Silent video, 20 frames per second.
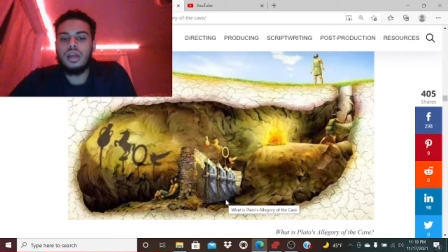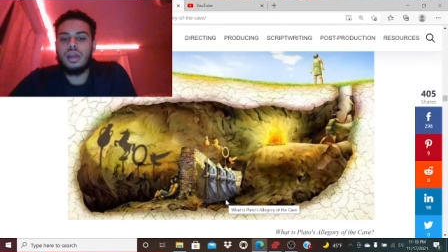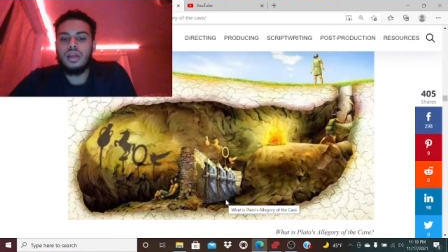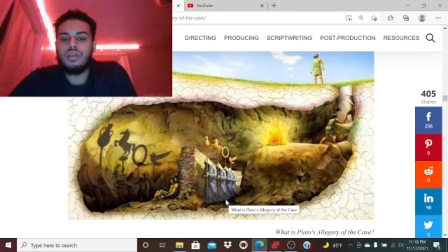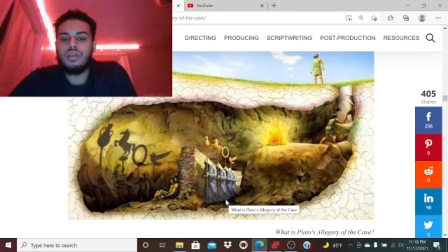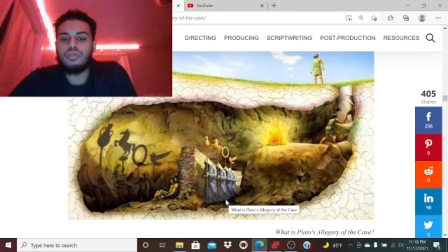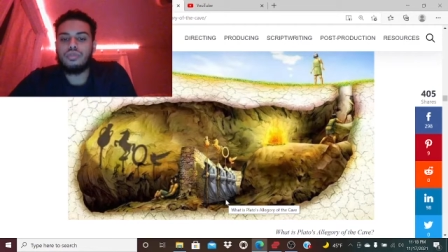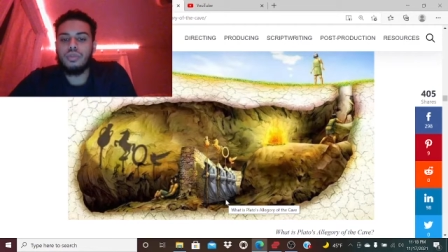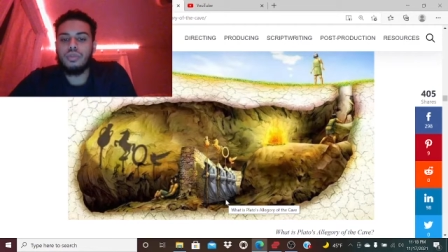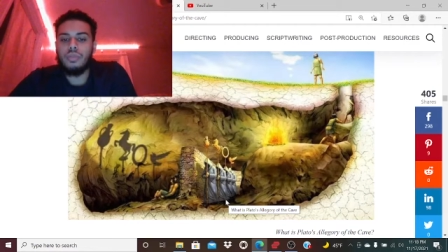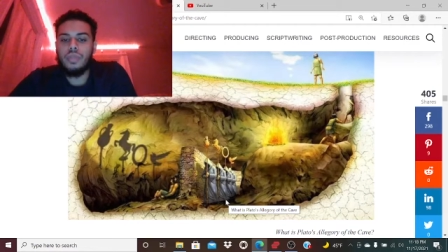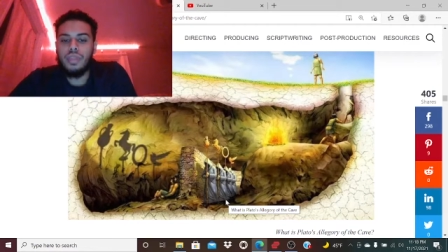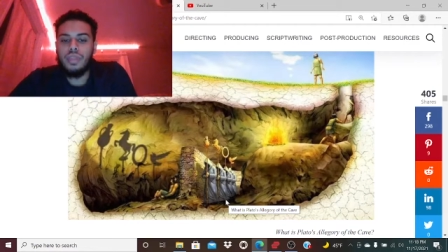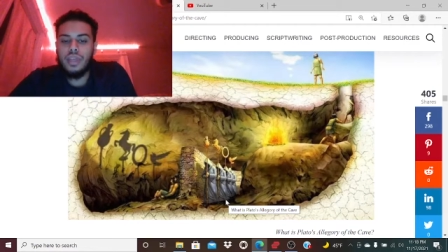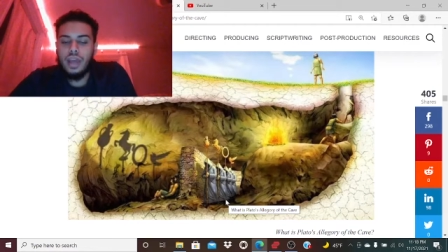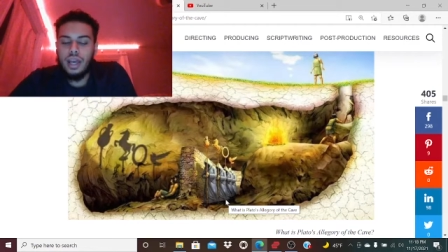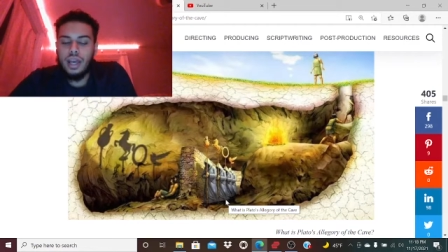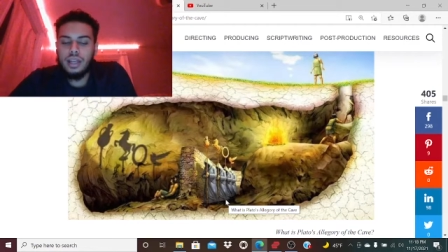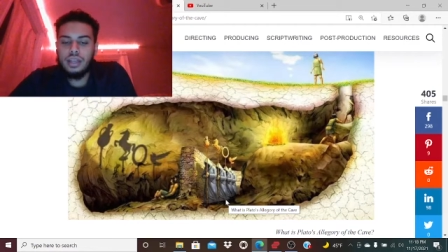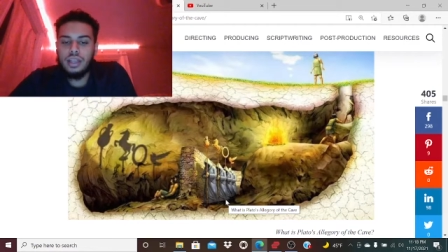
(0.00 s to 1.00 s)
from
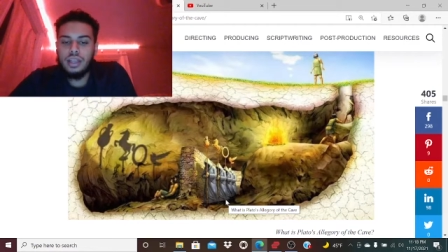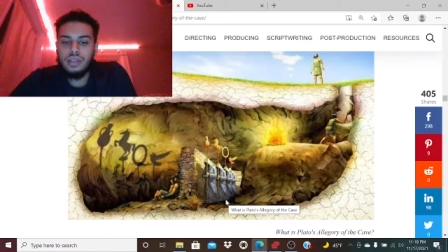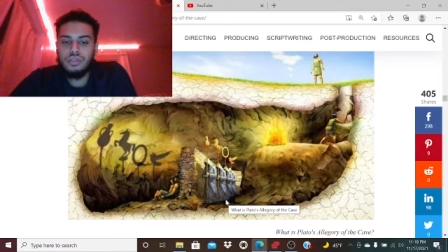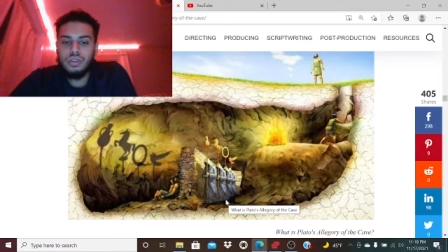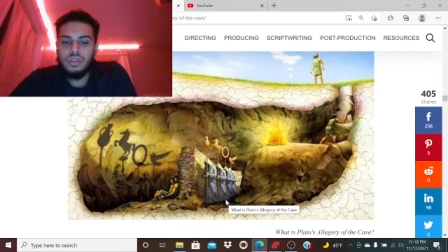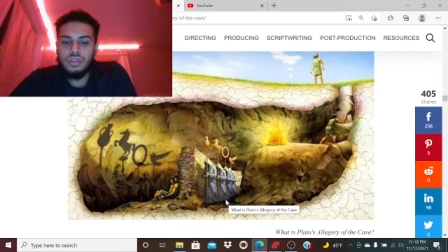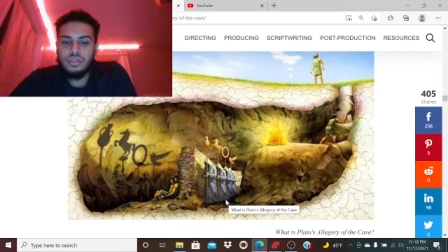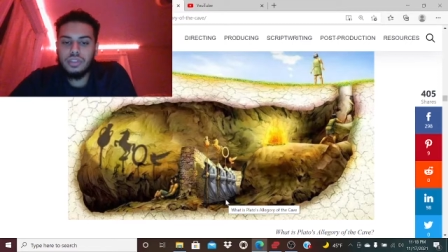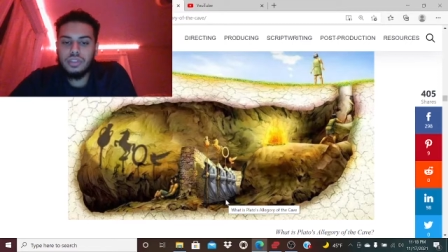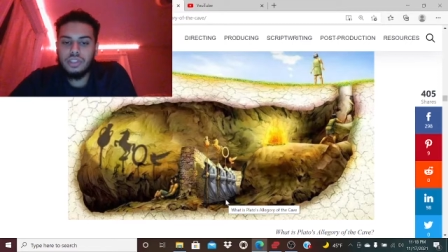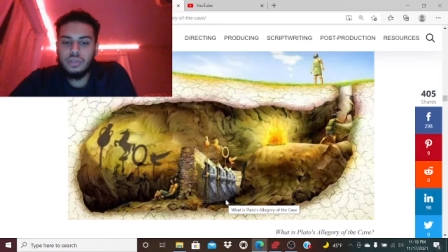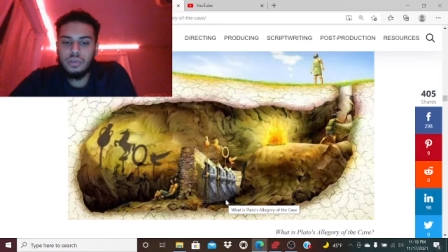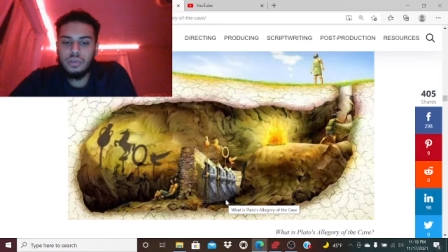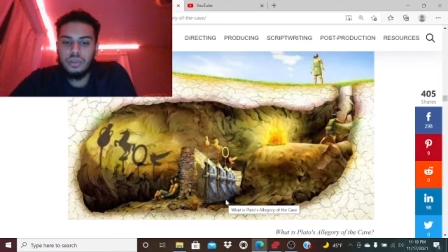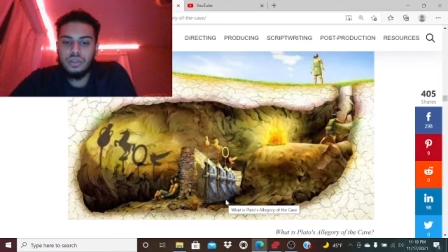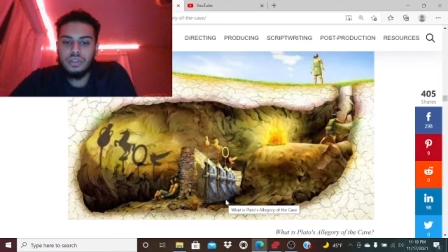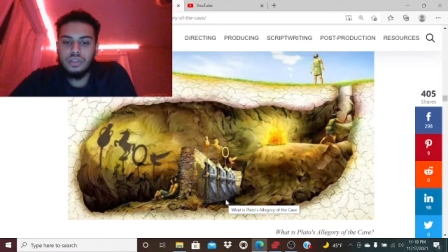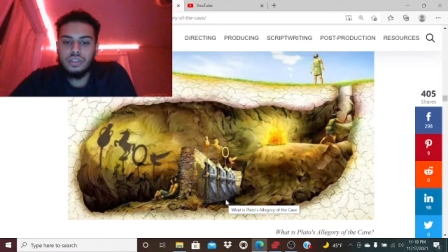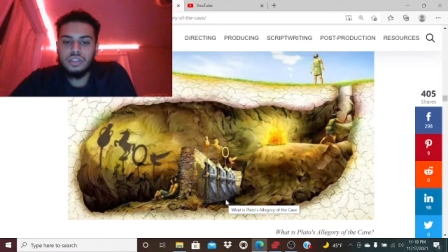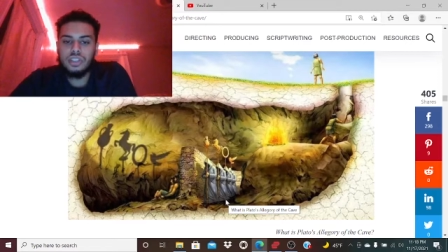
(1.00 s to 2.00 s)
that level of
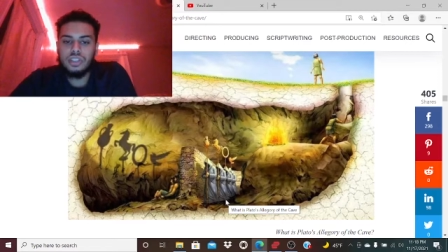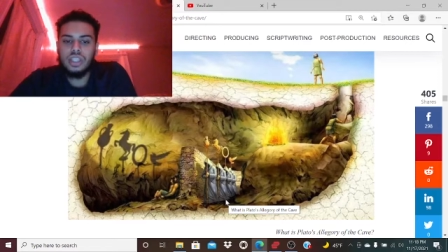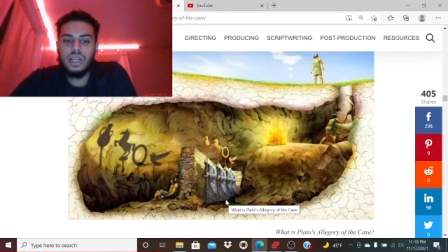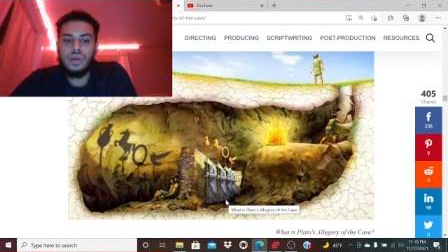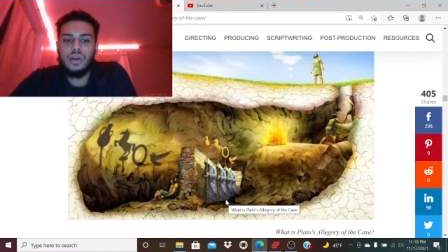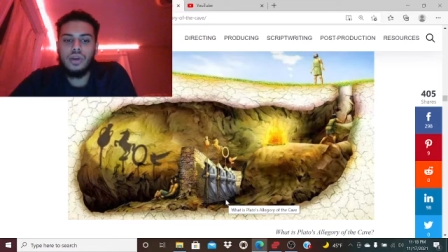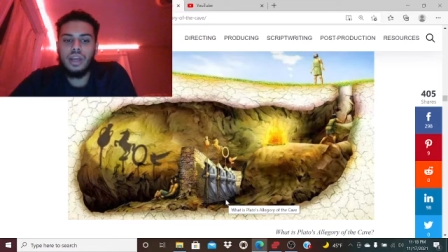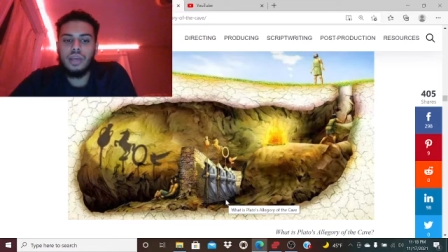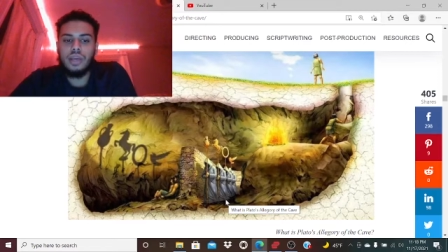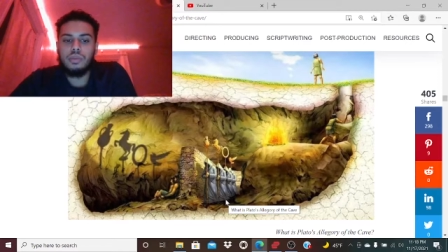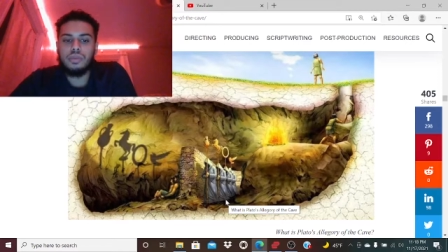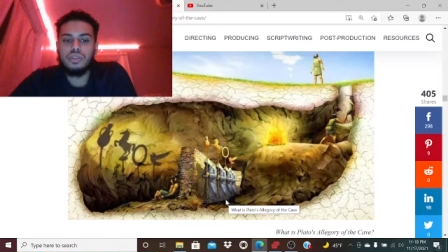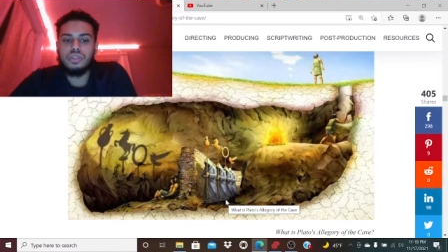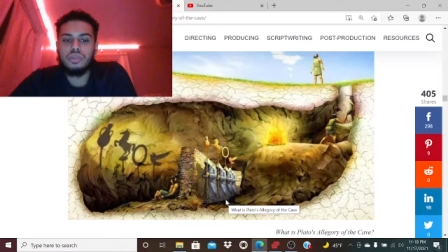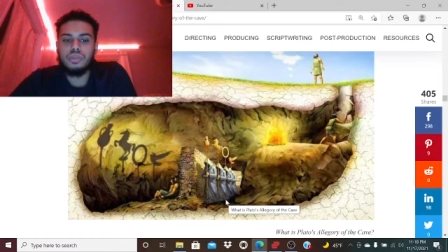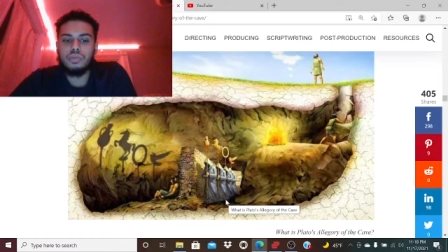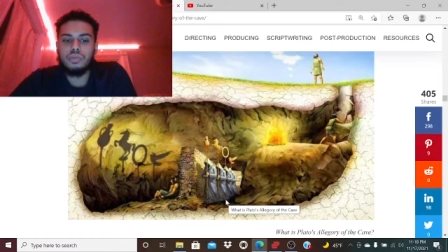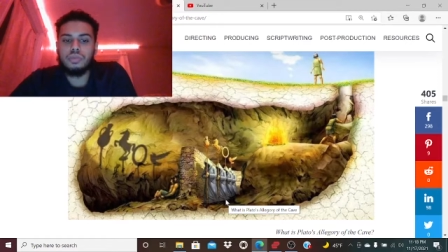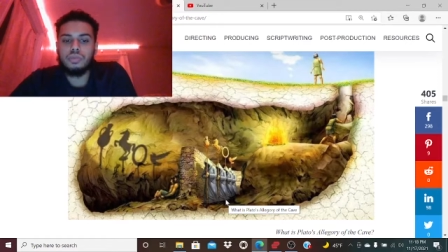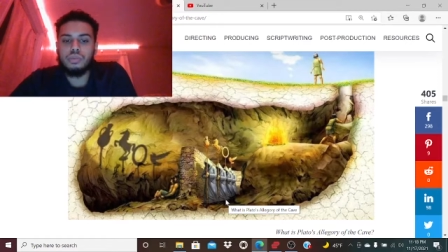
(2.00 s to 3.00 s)
experience they were able to